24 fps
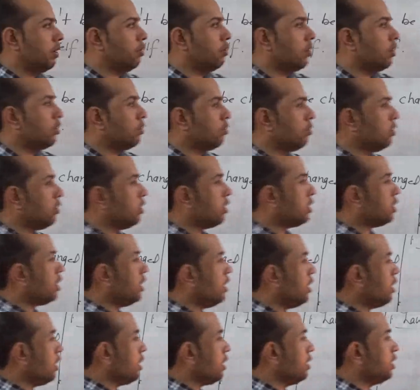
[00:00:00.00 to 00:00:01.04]
order to
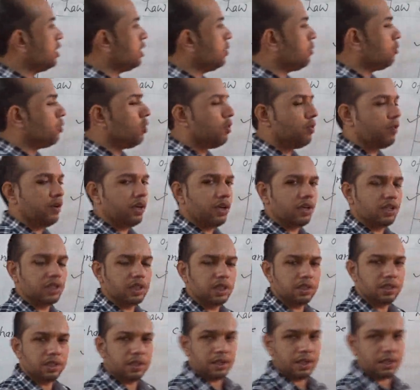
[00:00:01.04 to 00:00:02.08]
understand the concept of
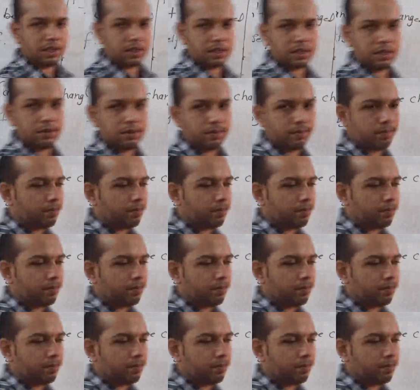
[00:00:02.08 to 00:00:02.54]
inertia in rest.